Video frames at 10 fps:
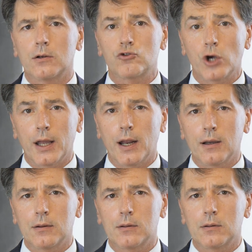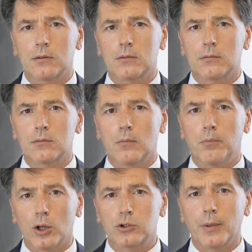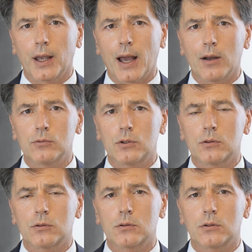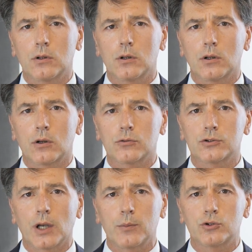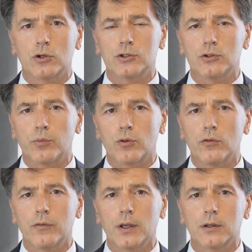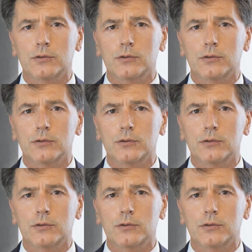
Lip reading: China, bottoming out. Consumption is improving,